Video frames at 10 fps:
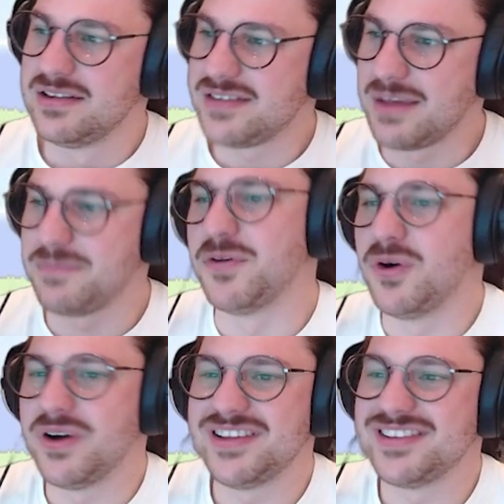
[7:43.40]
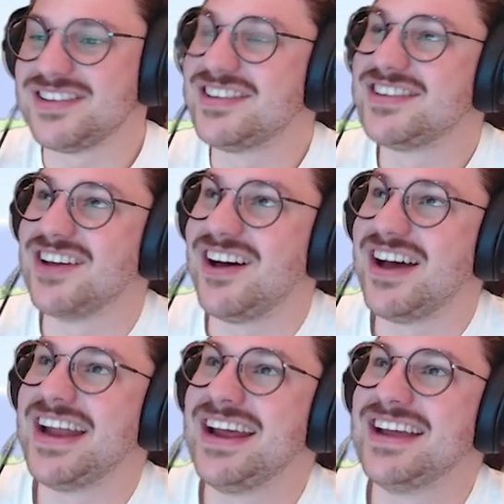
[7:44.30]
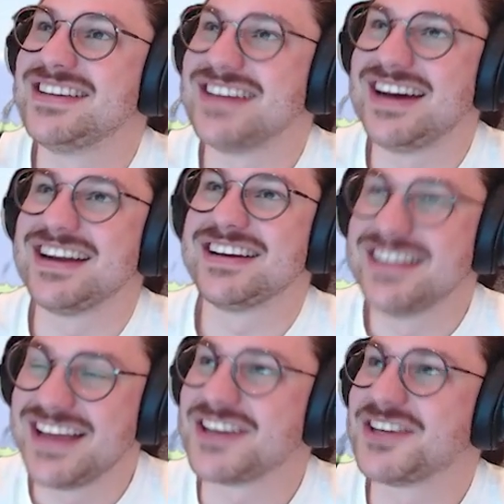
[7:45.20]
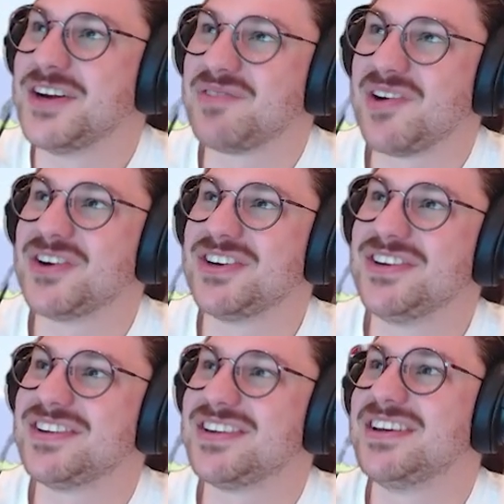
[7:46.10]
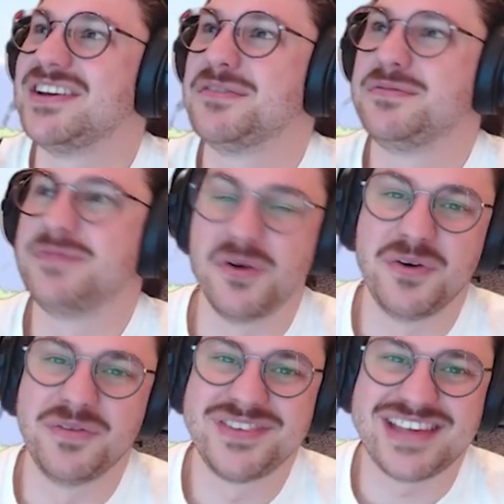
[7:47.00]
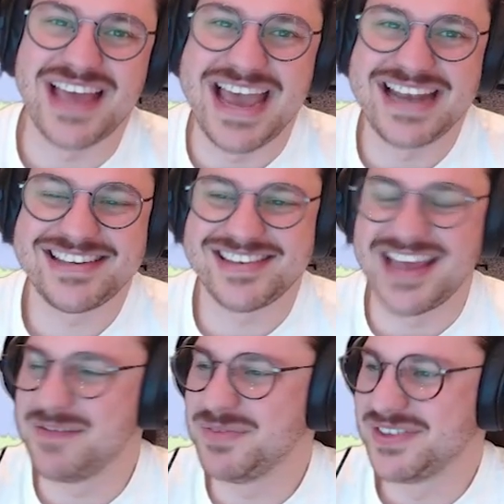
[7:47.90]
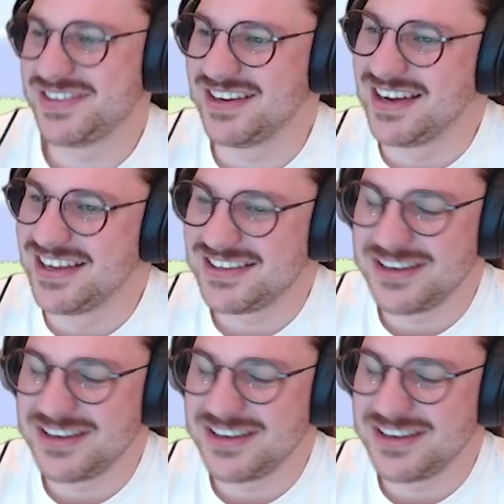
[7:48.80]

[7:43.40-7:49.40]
Step 4 is design data collection approaches, forms, and sample size.